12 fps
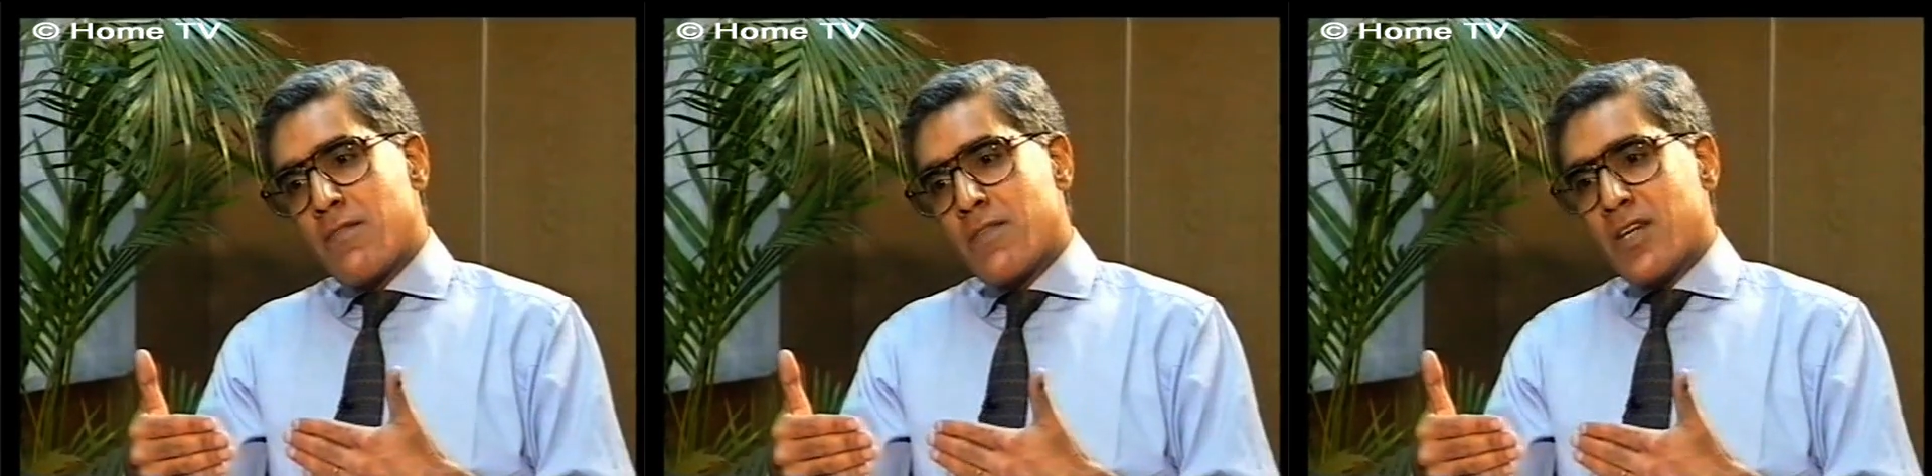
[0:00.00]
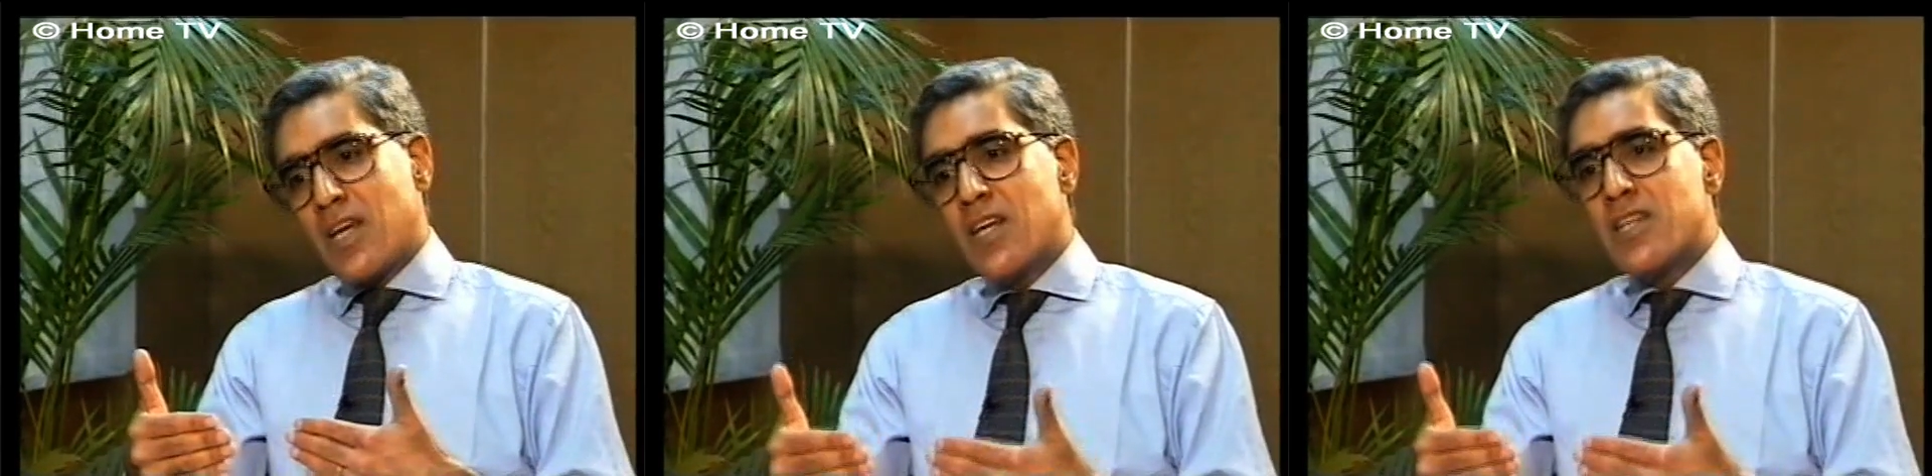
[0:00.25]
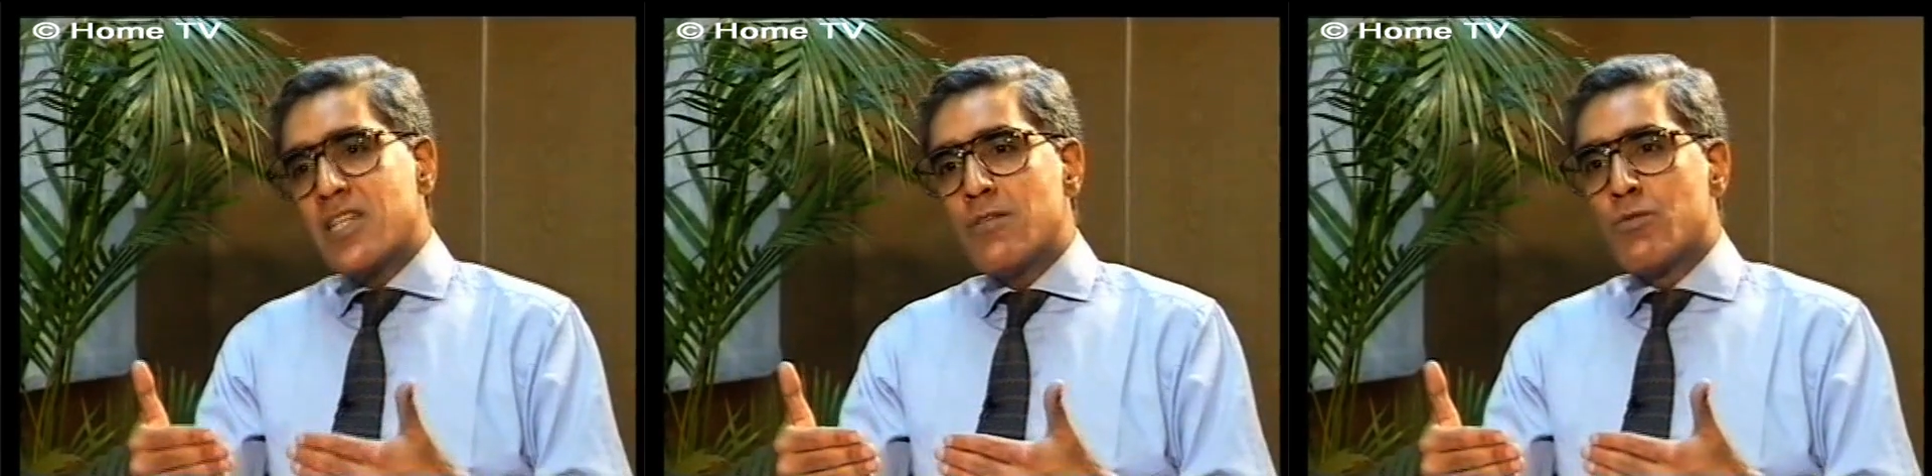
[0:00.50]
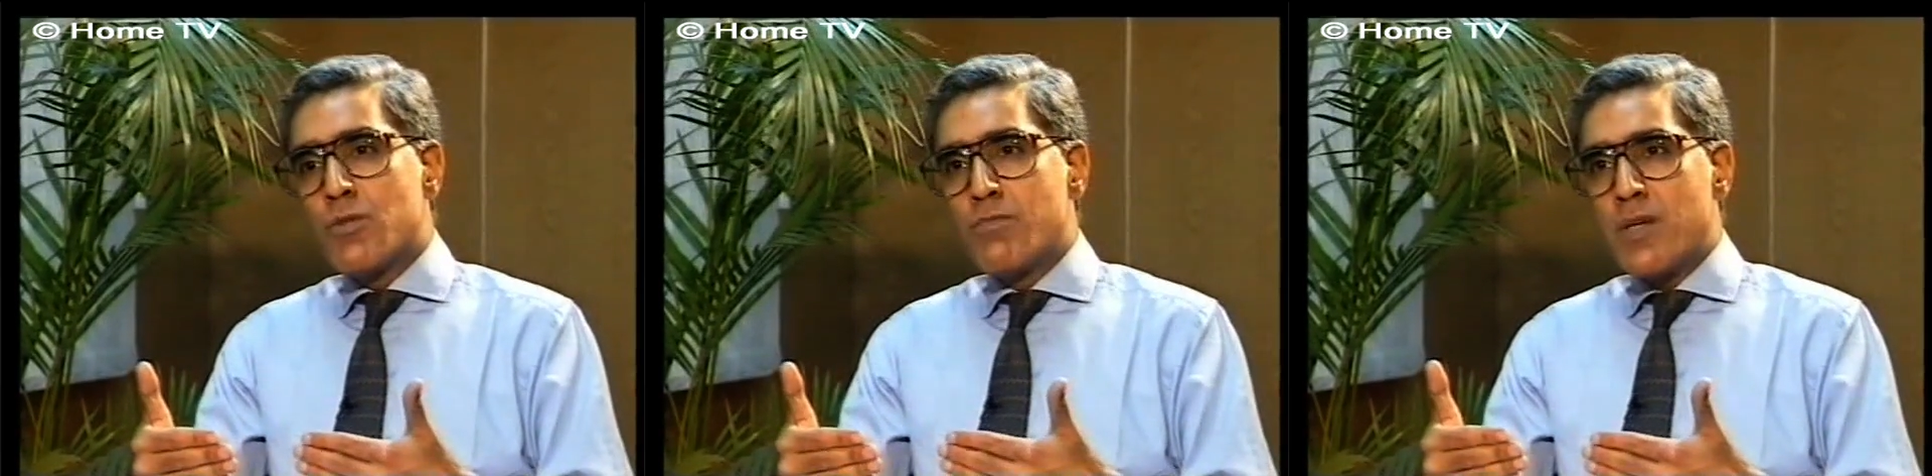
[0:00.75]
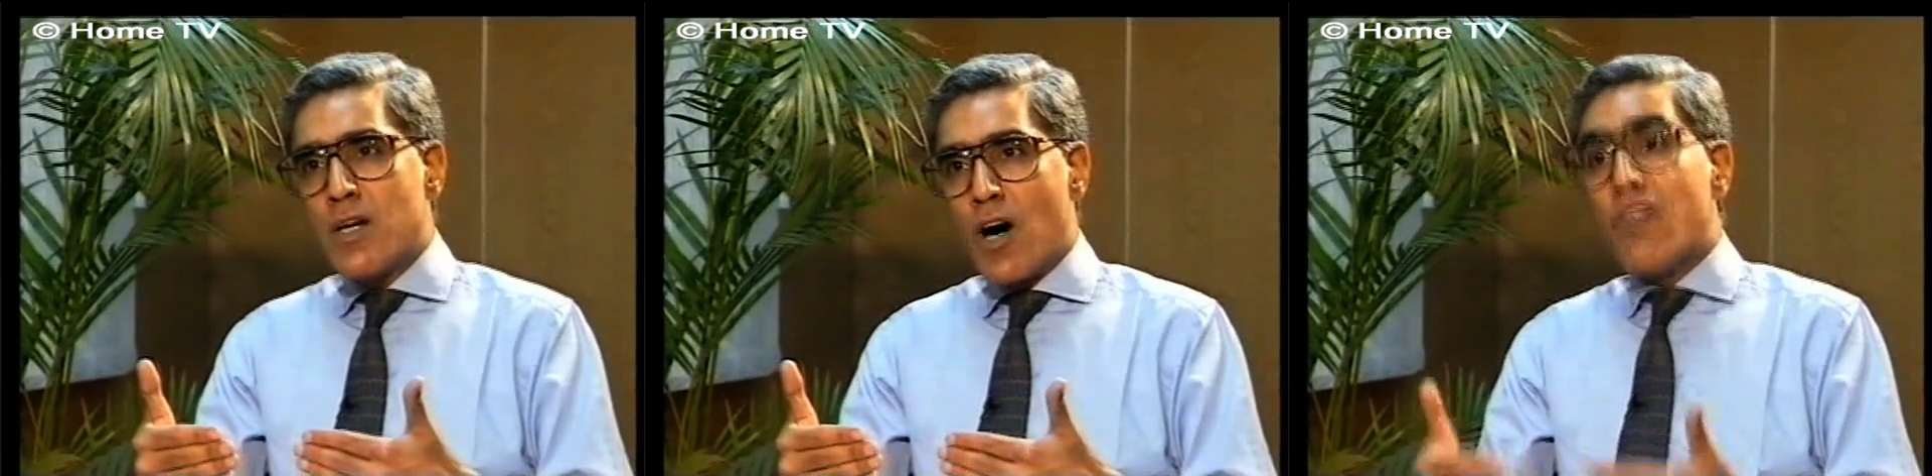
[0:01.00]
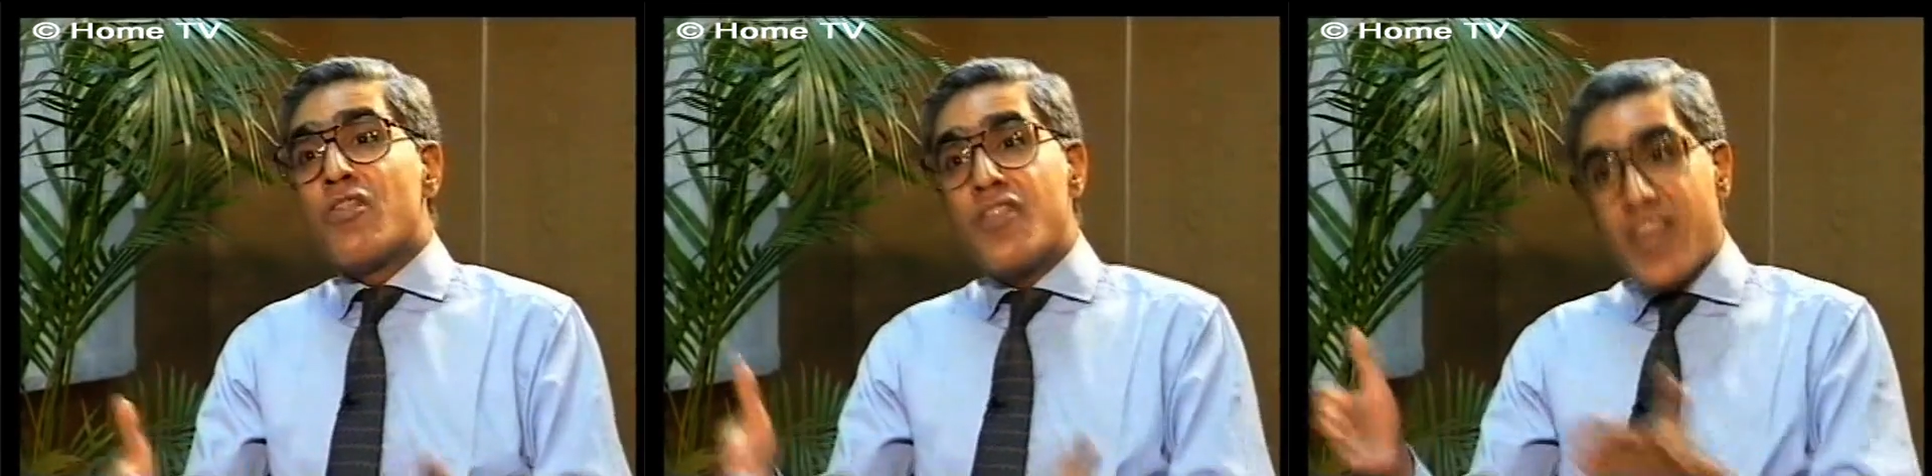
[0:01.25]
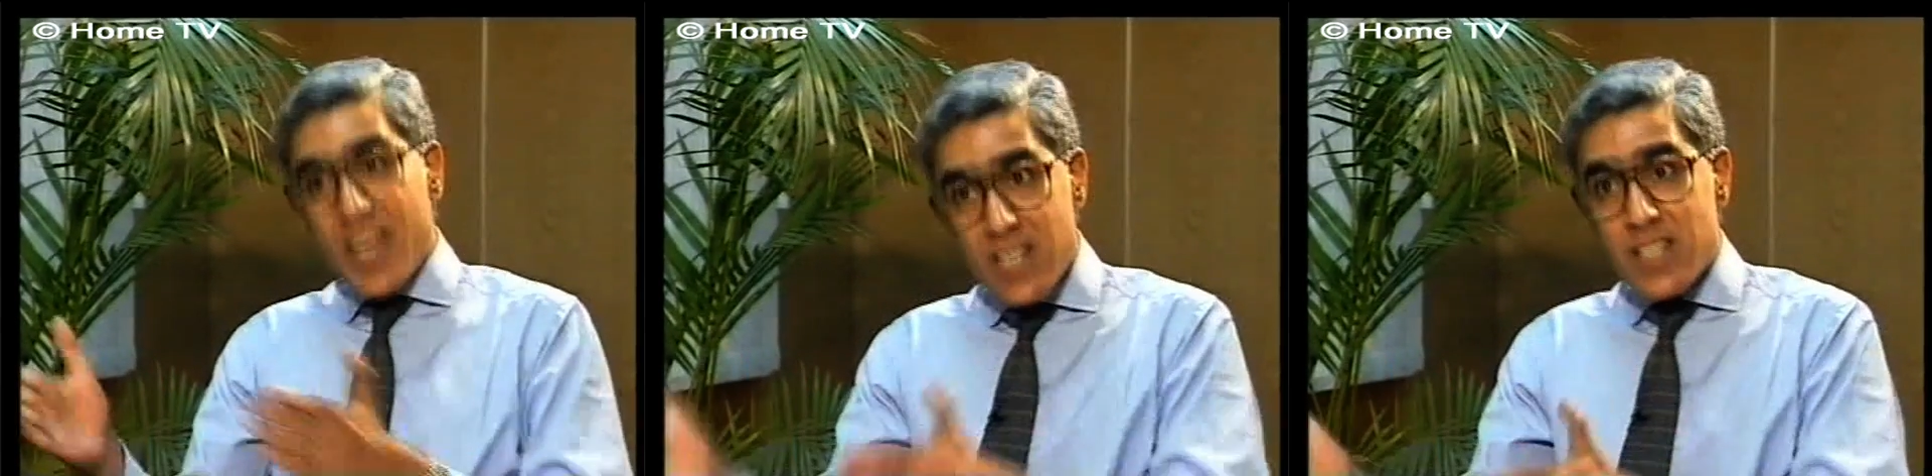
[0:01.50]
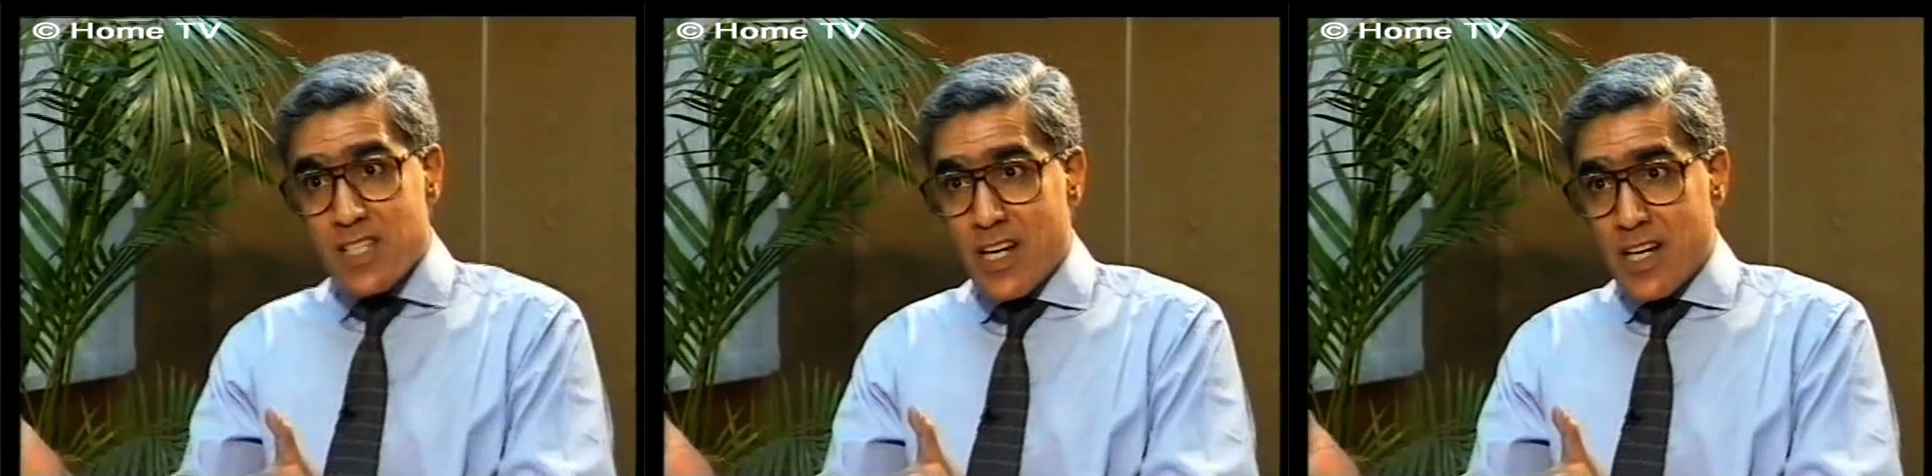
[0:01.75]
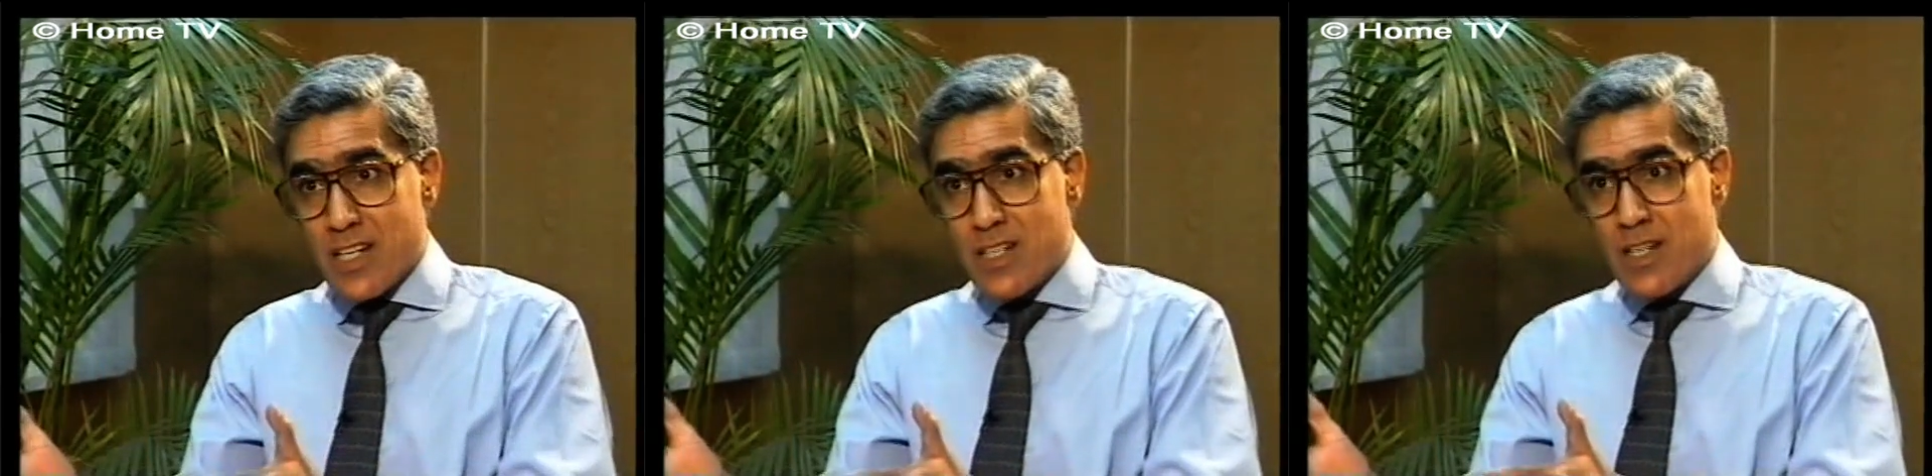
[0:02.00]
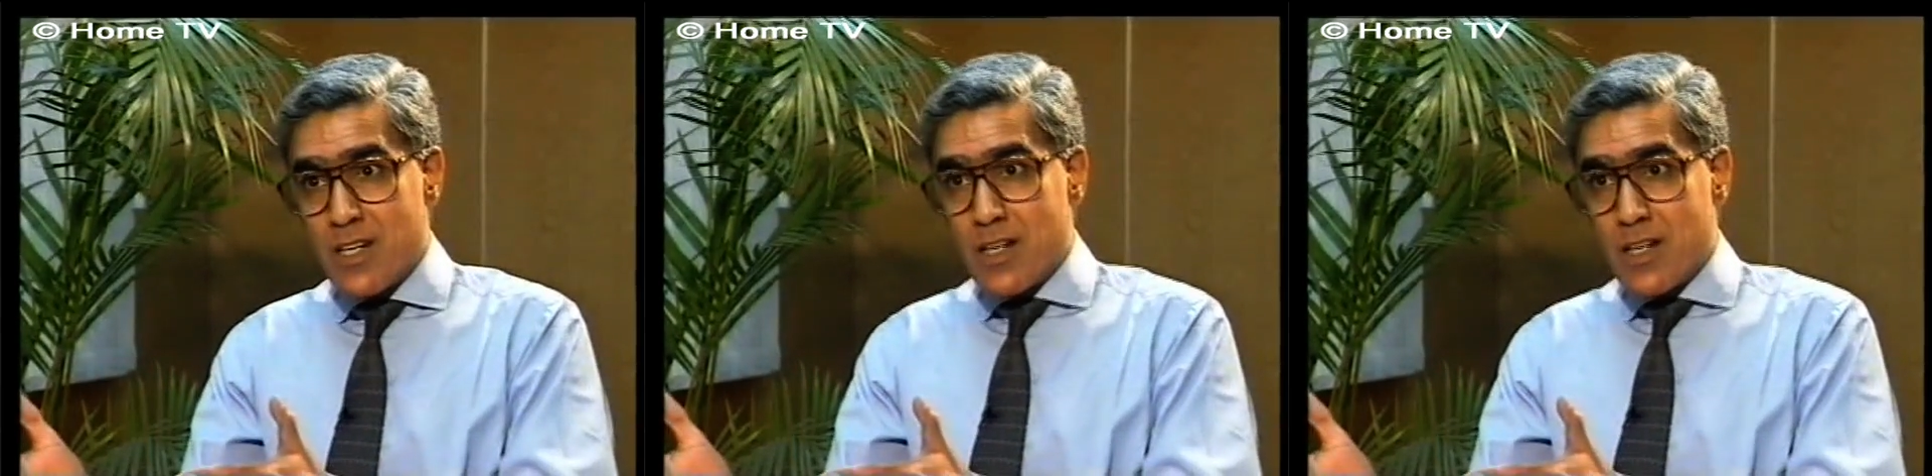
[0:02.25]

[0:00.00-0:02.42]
that India would be on their side